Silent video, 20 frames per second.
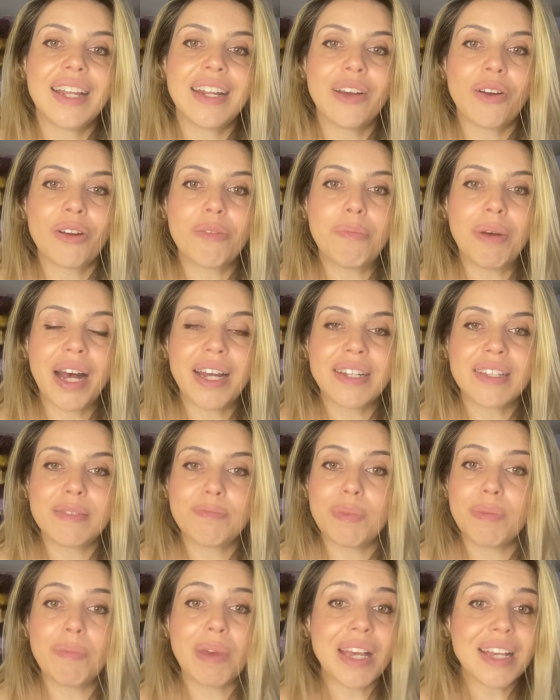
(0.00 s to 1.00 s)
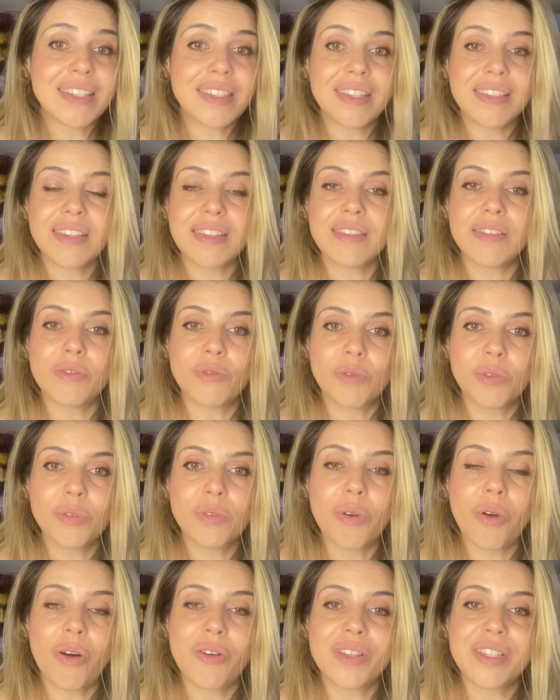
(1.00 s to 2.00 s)
our bodies, because this is the root
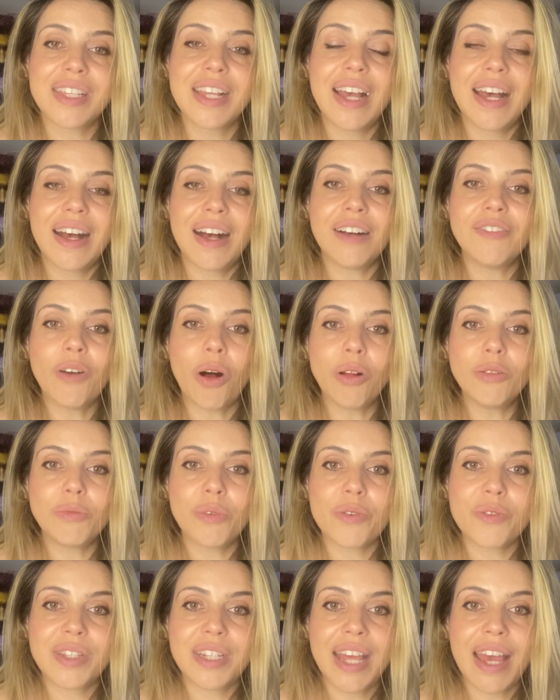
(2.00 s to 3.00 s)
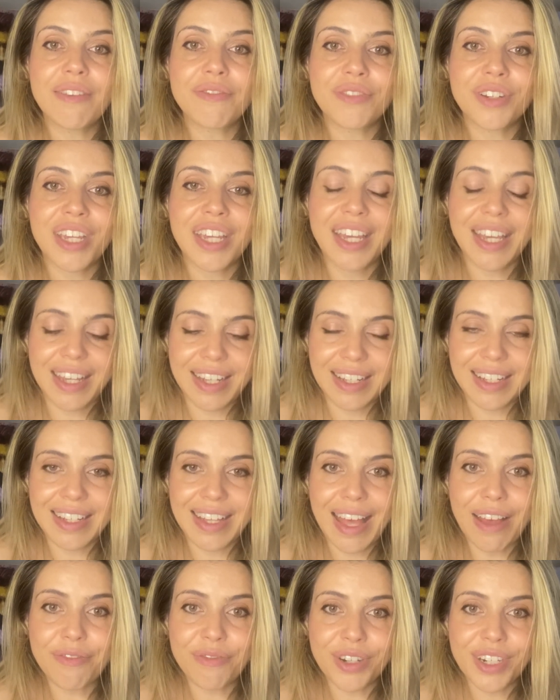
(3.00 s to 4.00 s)
cause of almost every
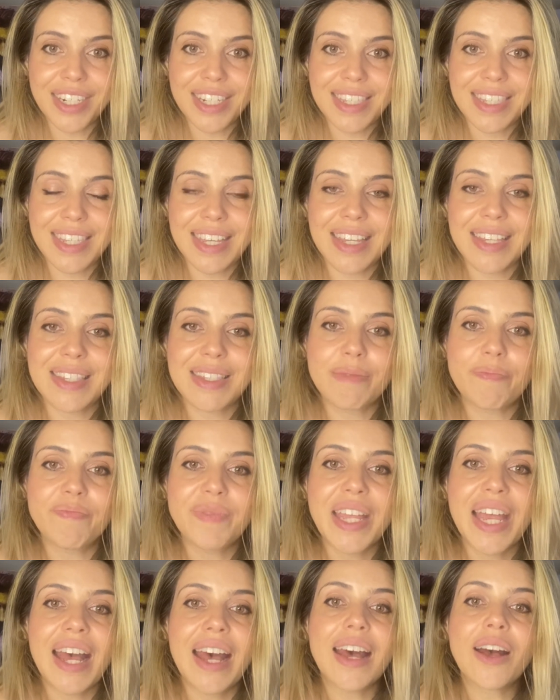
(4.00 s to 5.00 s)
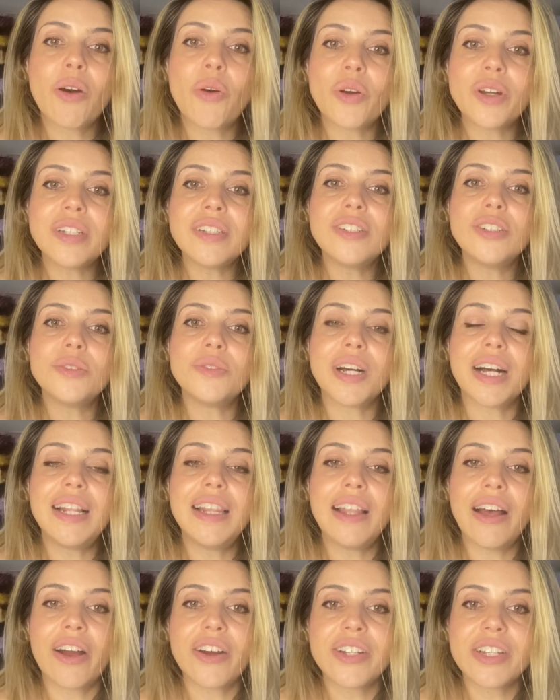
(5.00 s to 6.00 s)
disease. According to a
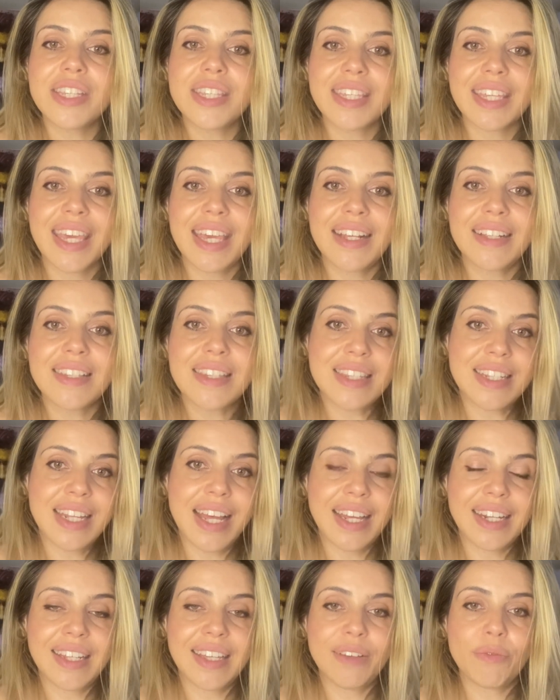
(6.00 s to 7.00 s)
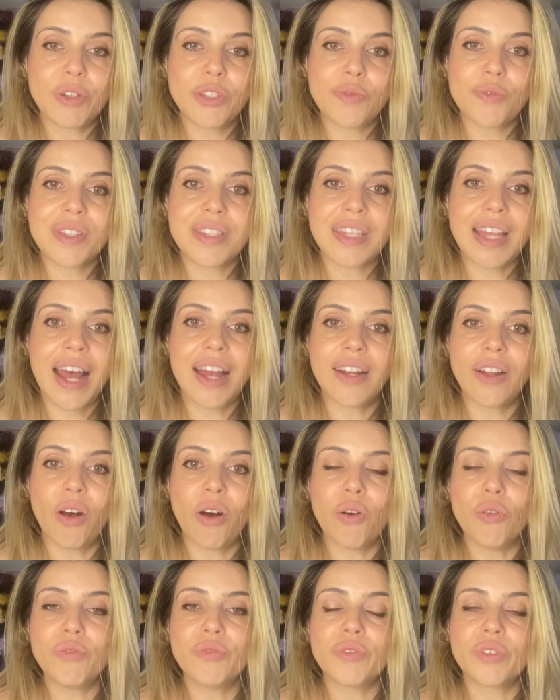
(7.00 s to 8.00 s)
large-scale study which was done
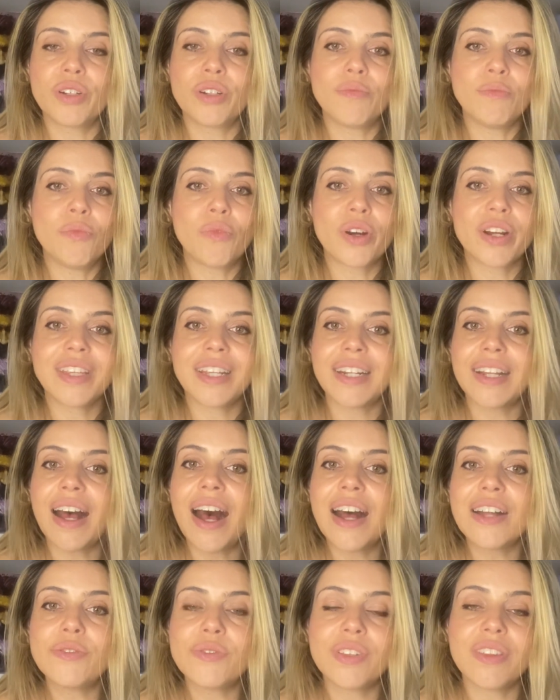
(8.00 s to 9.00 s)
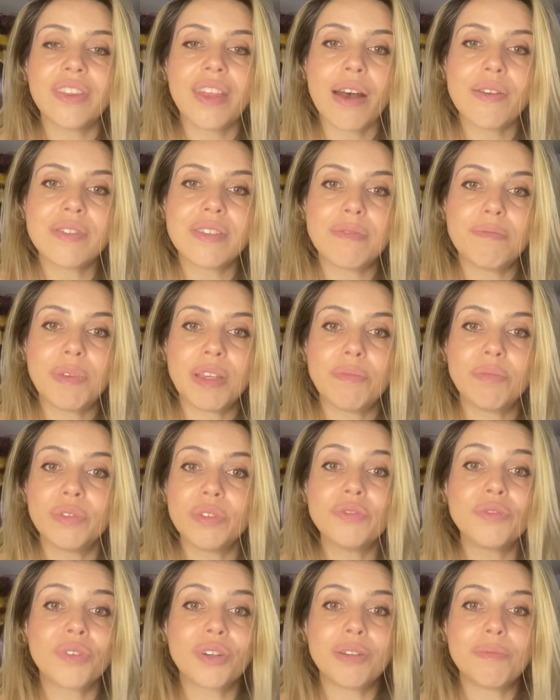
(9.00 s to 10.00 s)
over more than 100,000 people
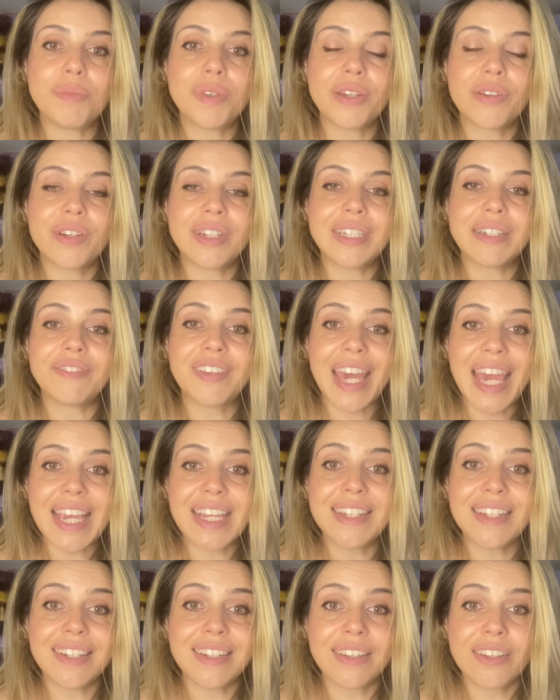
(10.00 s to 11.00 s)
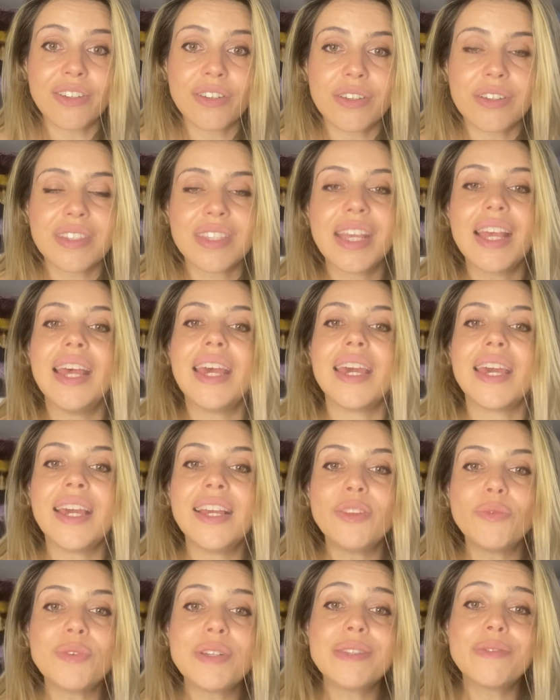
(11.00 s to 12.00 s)
for a period of 18 years,
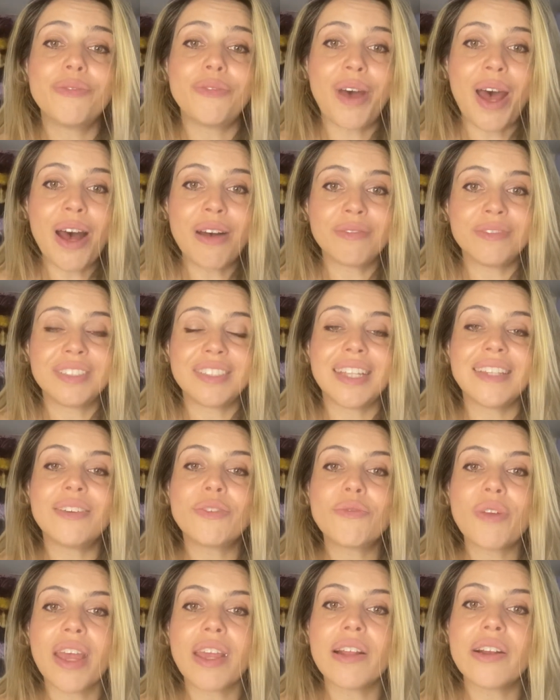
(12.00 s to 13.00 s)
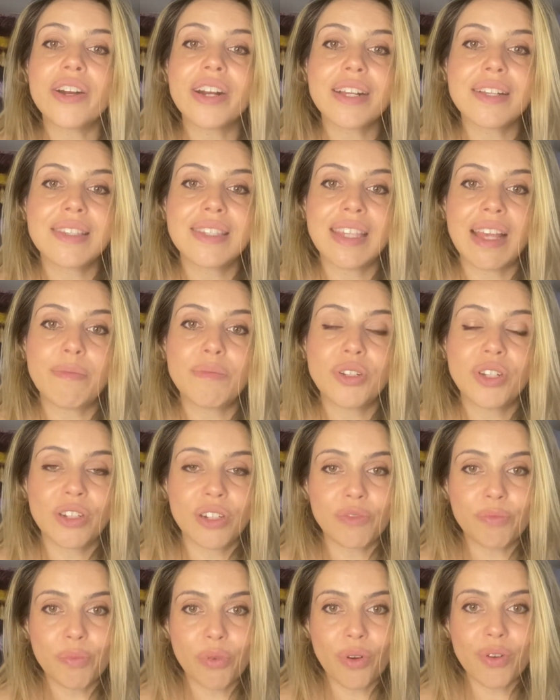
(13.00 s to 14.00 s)
it was found that the regular consumption
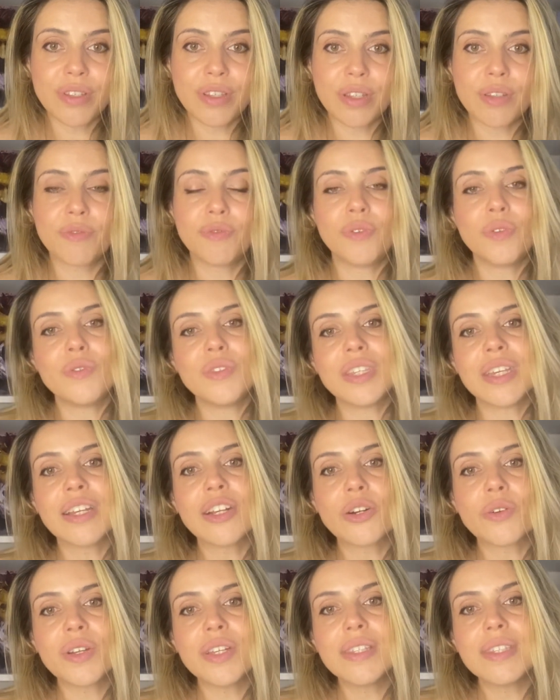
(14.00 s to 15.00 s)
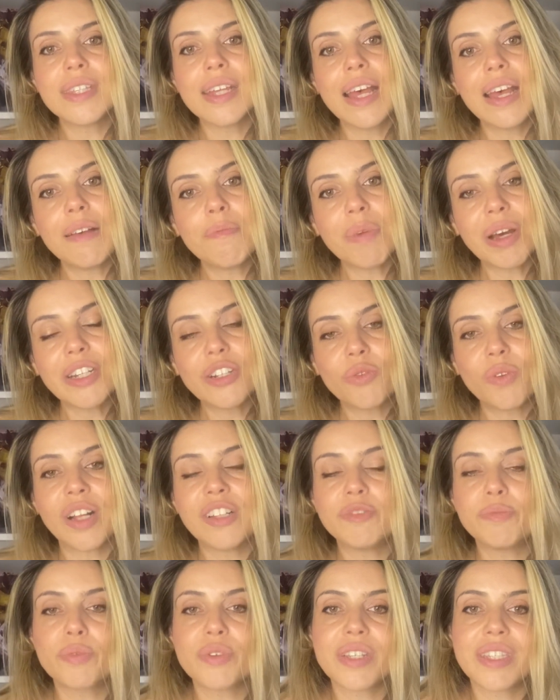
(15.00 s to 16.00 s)
of processed foods increased by
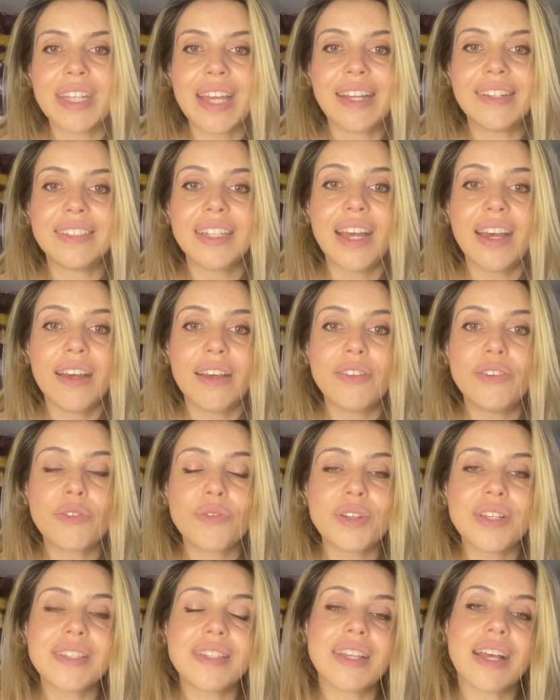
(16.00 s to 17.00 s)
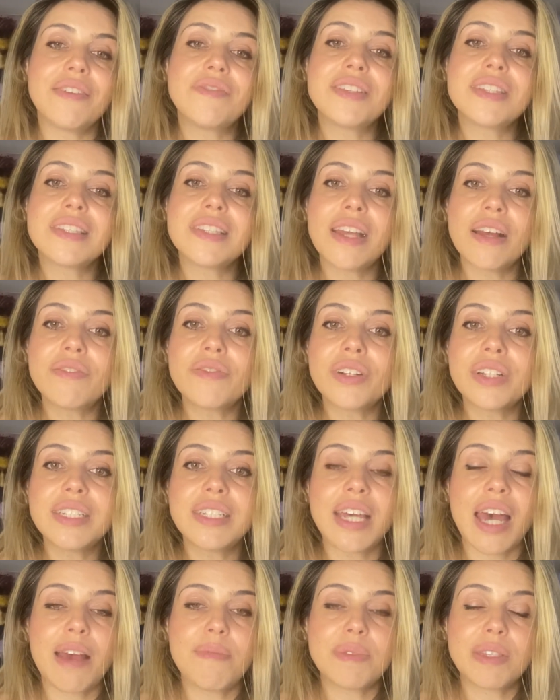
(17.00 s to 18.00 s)
12% the risk of several
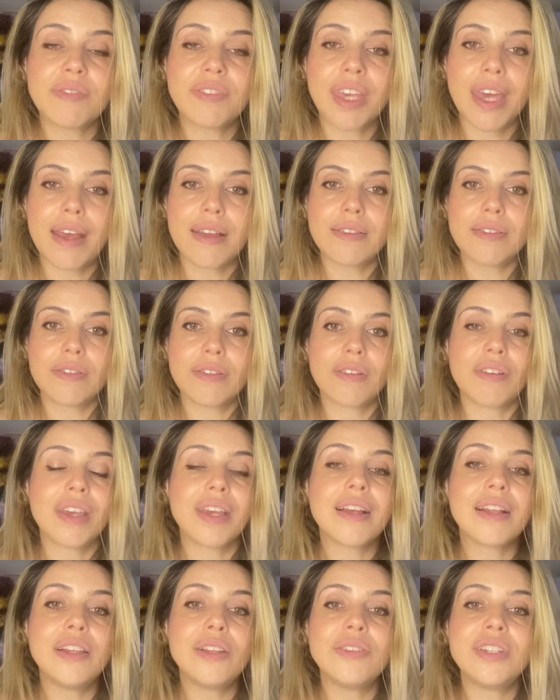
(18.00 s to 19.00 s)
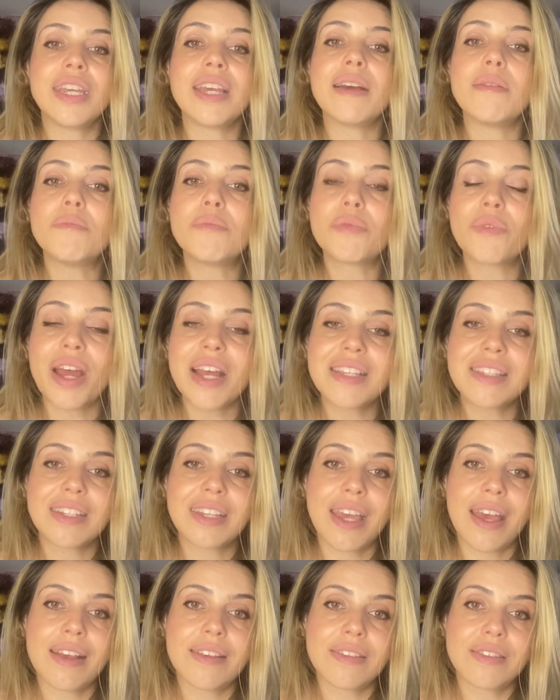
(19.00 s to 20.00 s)
types of cancer, including breast
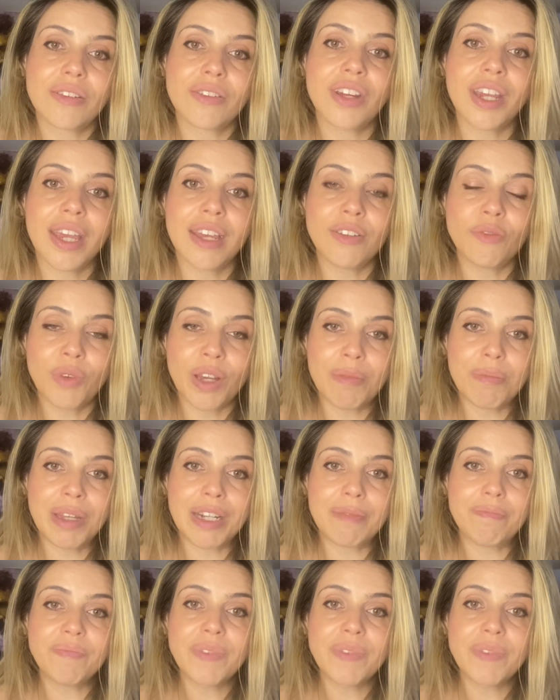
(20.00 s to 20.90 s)
cancer in women.